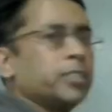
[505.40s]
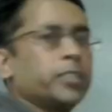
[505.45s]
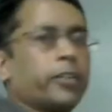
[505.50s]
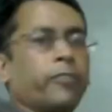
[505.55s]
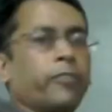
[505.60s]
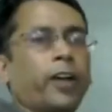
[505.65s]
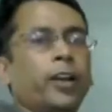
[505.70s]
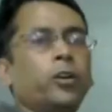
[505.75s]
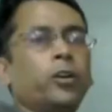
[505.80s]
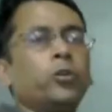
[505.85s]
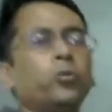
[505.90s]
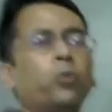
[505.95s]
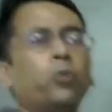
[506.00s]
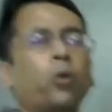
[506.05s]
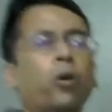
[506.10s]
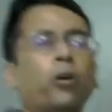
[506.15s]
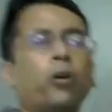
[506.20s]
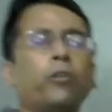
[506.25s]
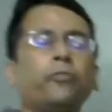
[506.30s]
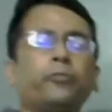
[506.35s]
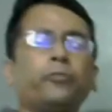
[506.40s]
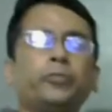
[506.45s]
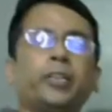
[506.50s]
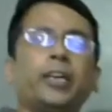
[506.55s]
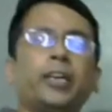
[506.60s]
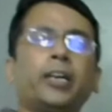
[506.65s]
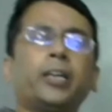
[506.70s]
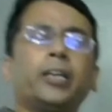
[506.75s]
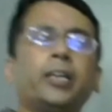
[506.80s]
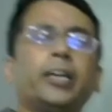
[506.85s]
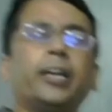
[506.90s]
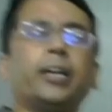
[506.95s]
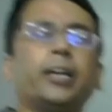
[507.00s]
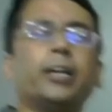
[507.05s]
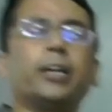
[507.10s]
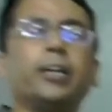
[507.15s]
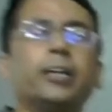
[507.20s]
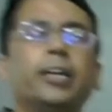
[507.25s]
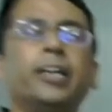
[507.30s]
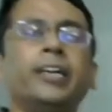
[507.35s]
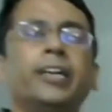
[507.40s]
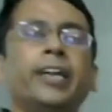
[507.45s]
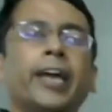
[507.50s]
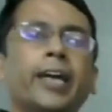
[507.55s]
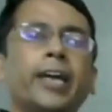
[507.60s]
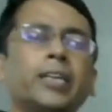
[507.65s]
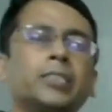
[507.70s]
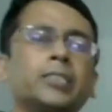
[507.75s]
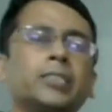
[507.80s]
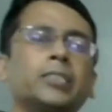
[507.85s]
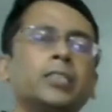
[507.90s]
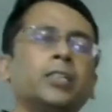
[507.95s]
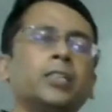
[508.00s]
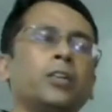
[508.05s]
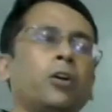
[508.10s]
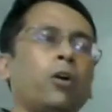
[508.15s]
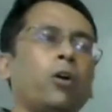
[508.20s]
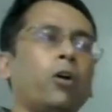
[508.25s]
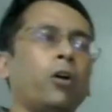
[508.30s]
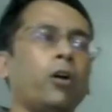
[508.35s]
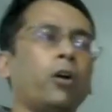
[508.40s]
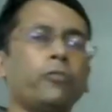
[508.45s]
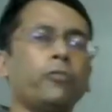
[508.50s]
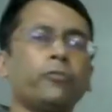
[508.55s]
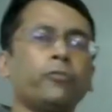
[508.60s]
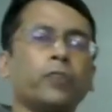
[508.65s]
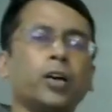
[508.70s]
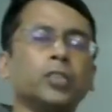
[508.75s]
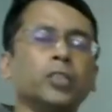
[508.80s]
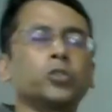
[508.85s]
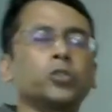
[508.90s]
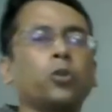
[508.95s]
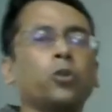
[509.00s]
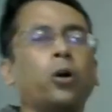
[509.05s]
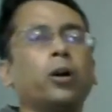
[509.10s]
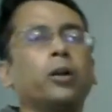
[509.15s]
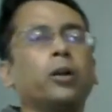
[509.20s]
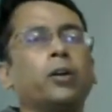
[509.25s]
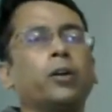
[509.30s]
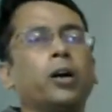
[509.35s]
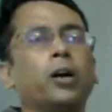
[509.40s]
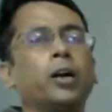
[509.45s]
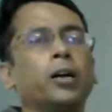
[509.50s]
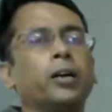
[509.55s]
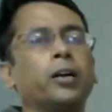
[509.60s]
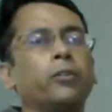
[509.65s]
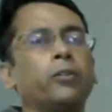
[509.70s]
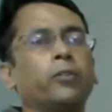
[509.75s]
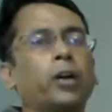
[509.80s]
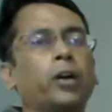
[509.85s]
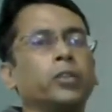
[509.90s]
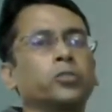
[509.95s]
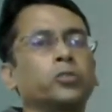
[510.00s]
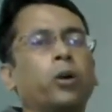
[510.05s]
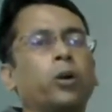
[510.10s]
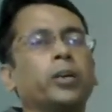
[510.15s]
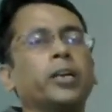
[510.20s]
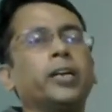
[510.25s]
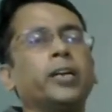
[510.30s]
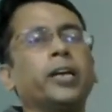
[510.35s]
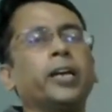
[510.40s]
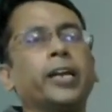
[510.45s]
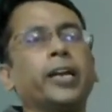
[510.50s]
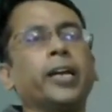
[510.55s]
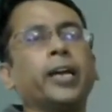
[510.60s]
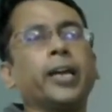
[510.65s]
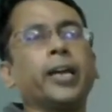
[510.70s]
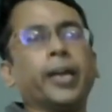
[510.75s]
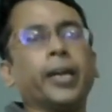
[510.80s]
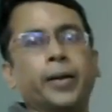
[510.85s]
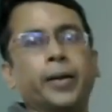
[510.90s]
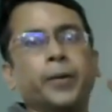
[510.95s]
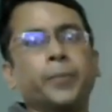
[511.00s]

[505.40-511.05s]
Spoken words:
value of the index of unsorted array A.